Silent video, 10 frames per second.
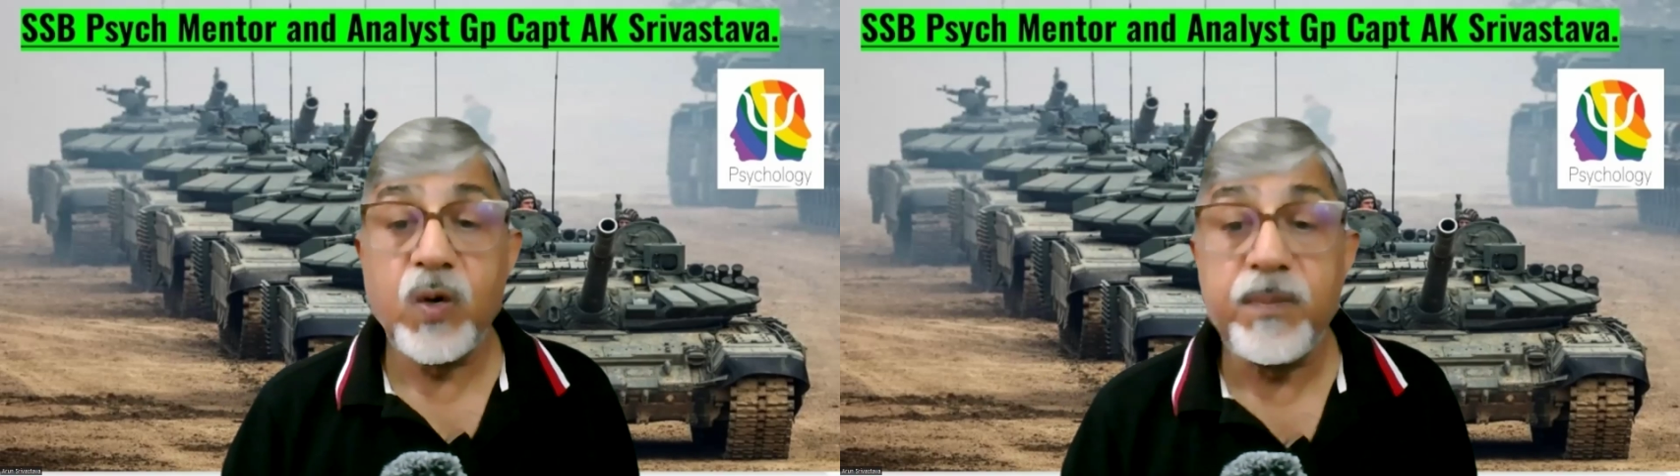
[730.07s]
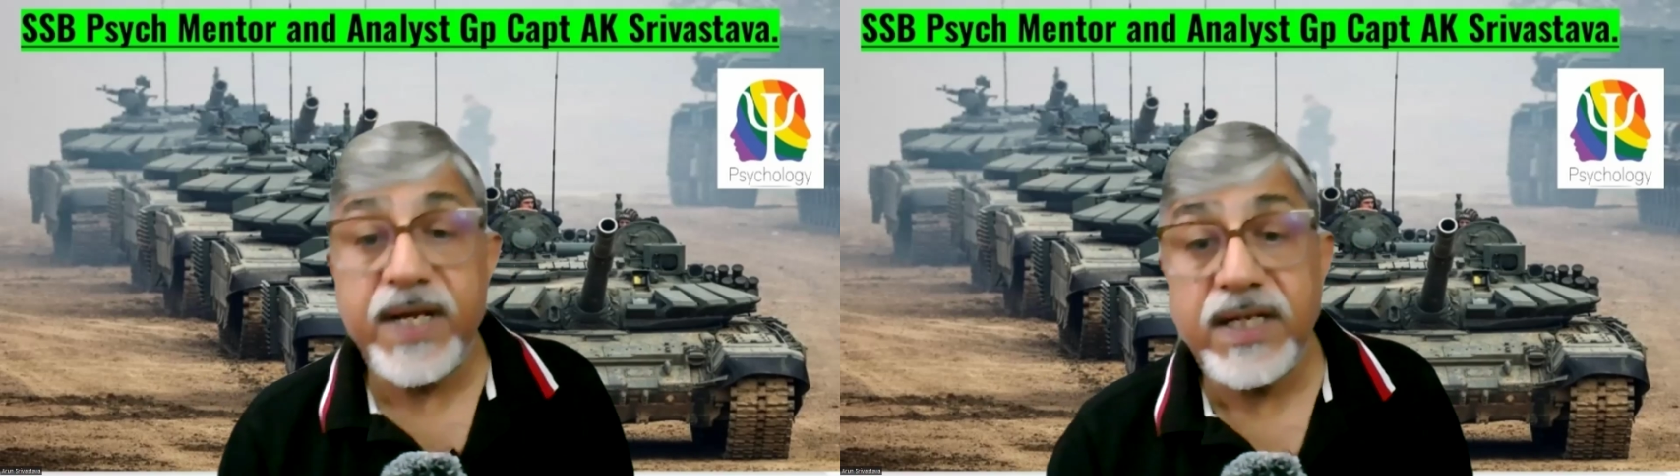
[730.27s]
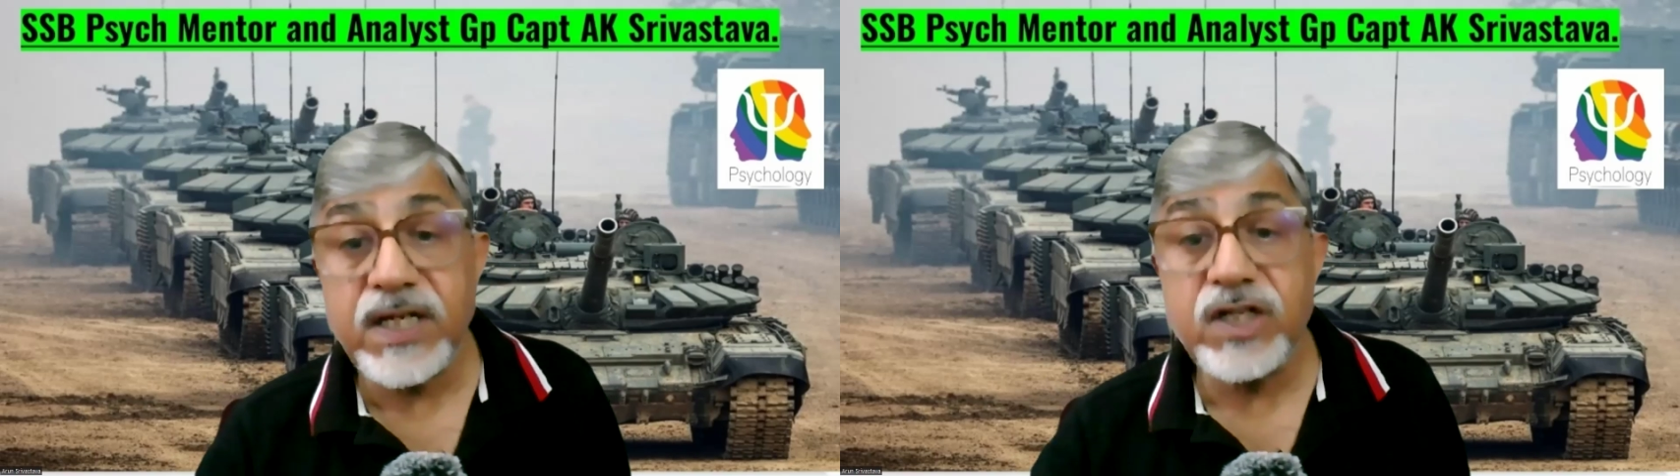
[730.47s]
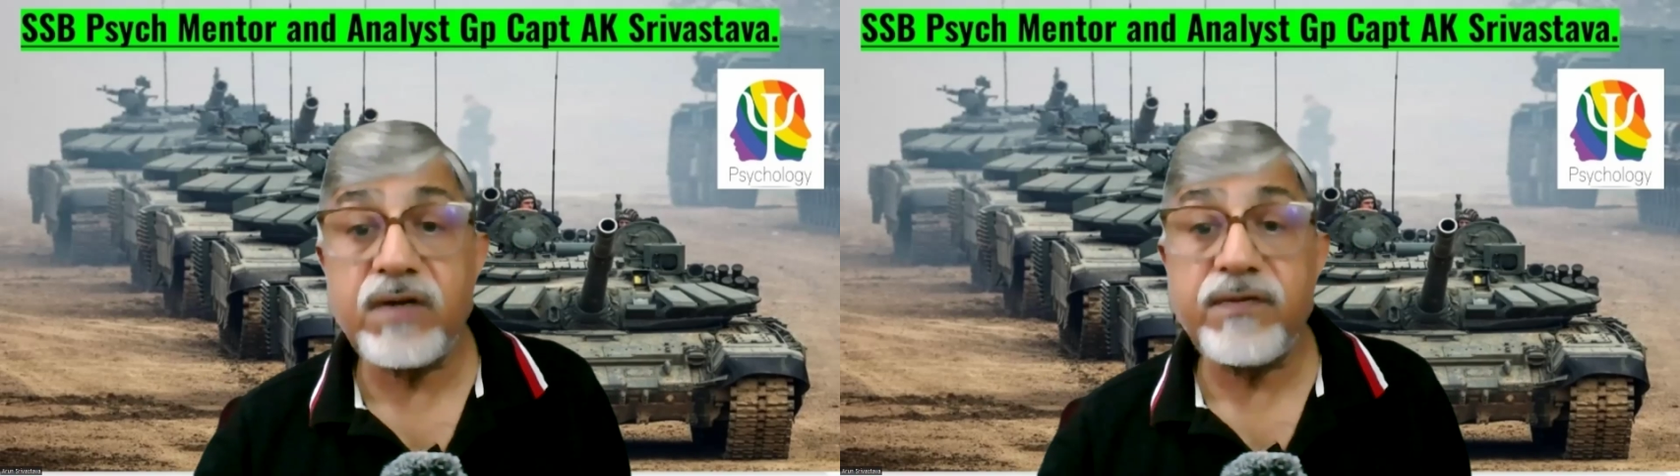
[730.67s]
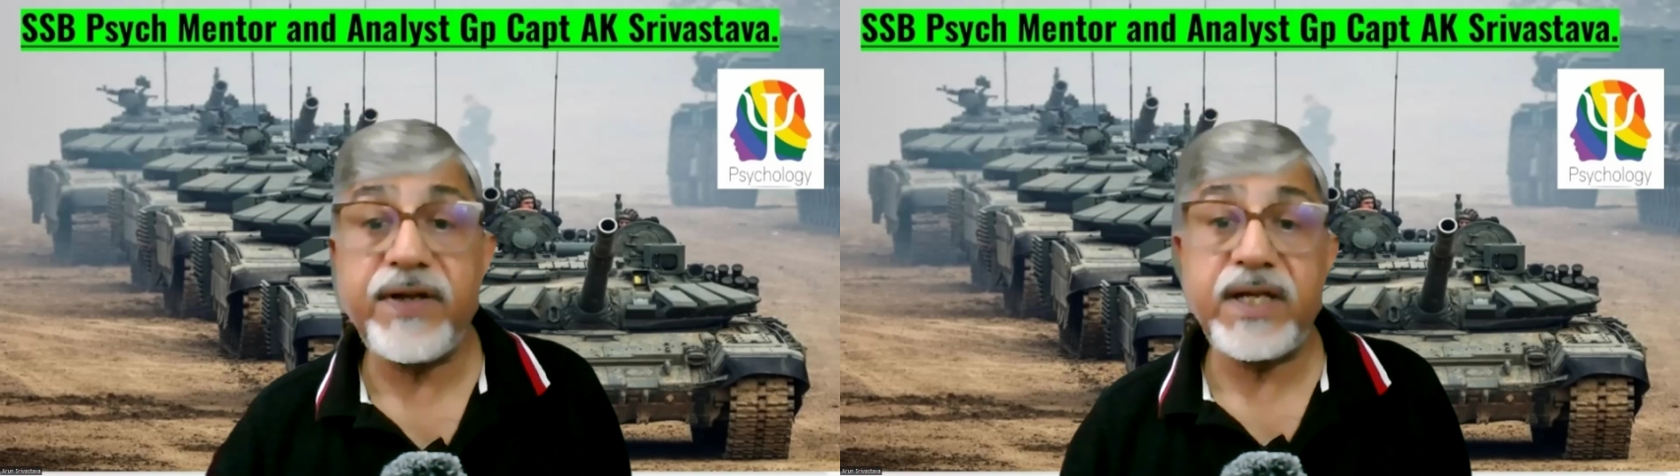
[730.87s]
opinions
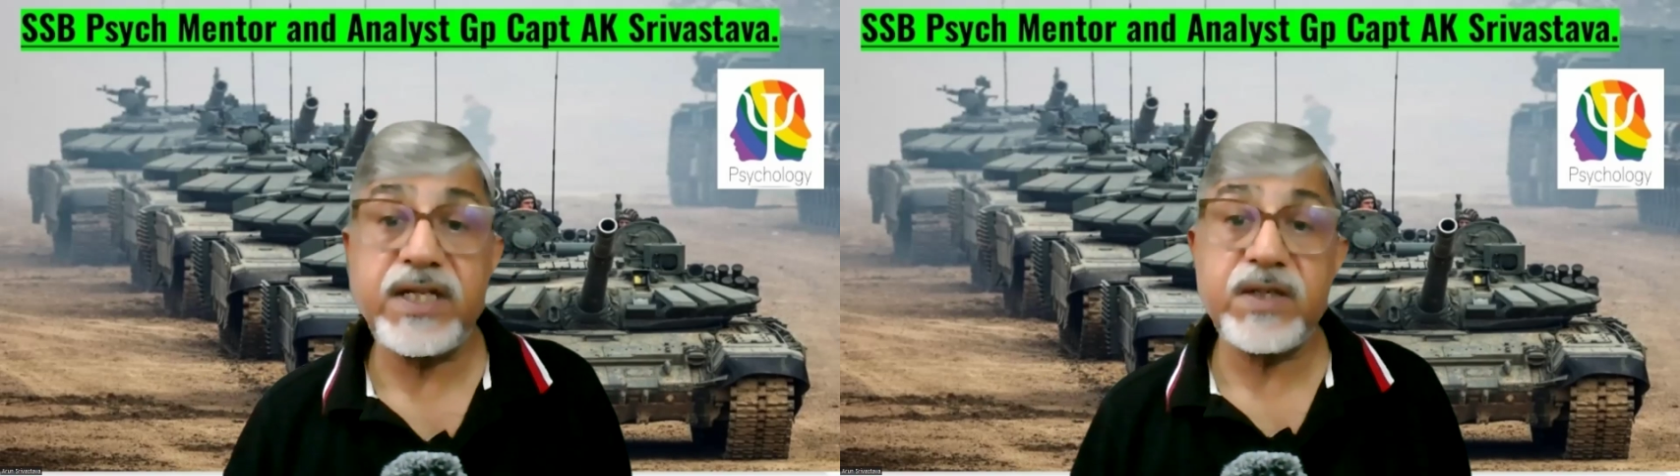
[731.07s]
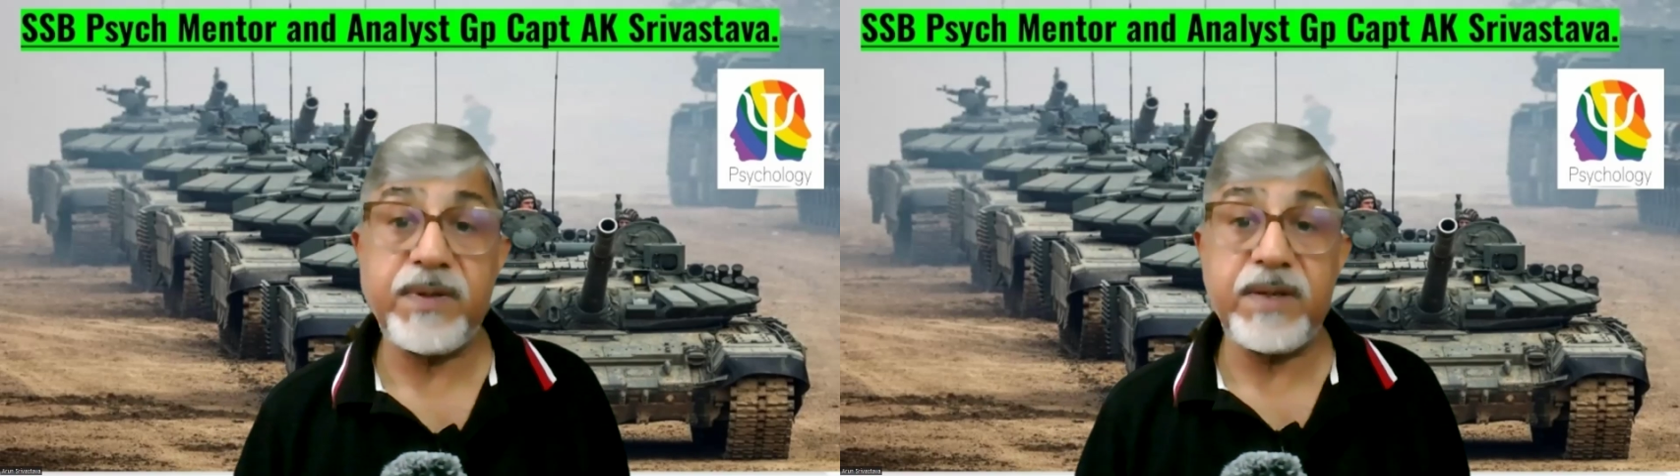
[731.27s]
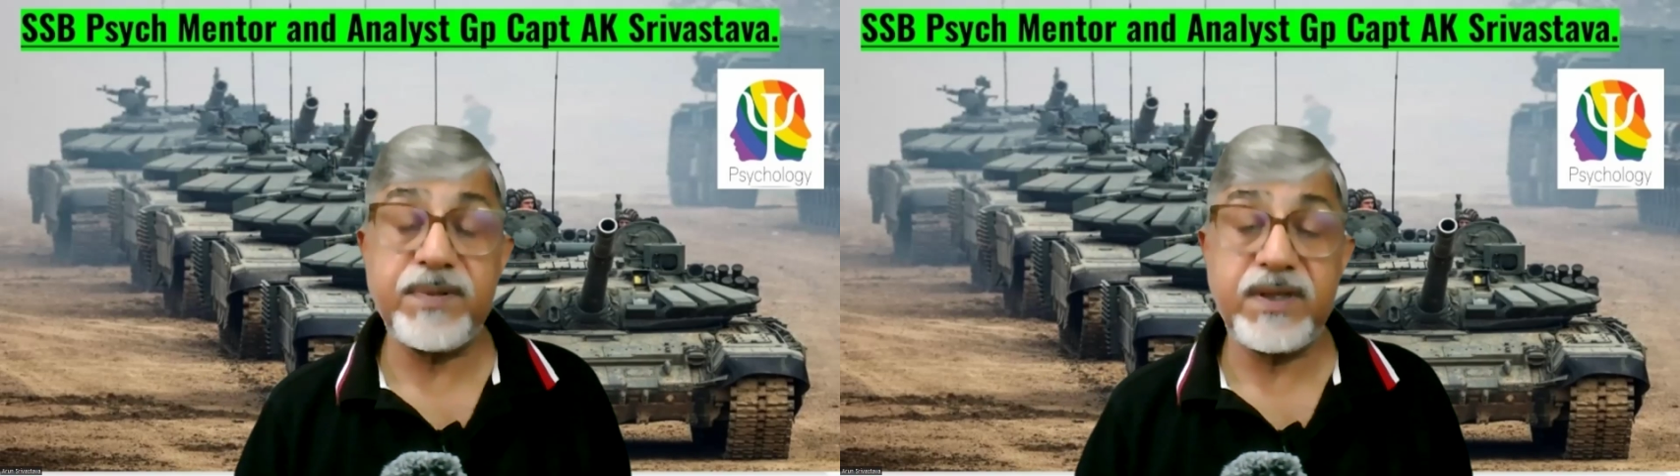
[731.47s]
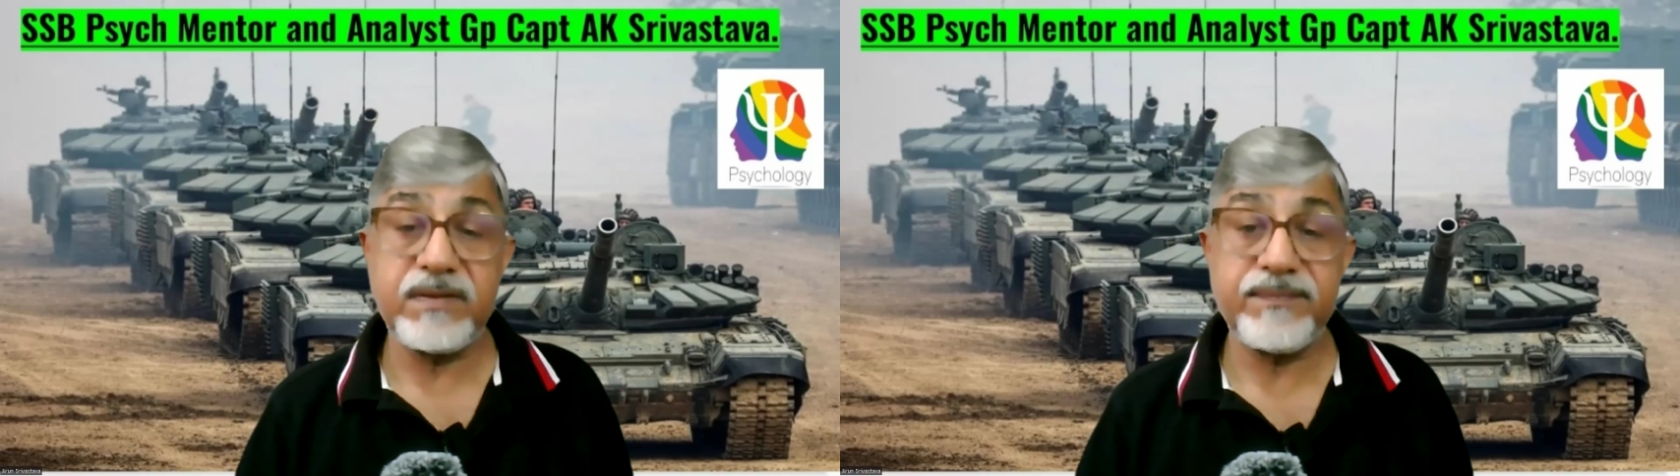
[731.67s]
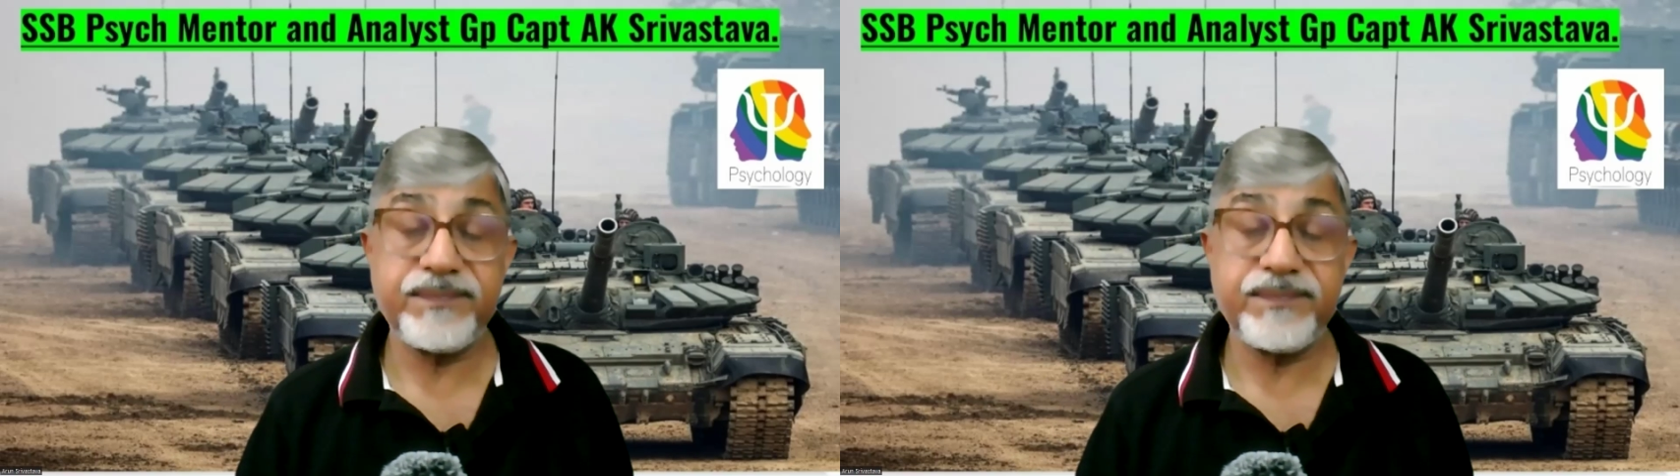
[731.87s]
of various people,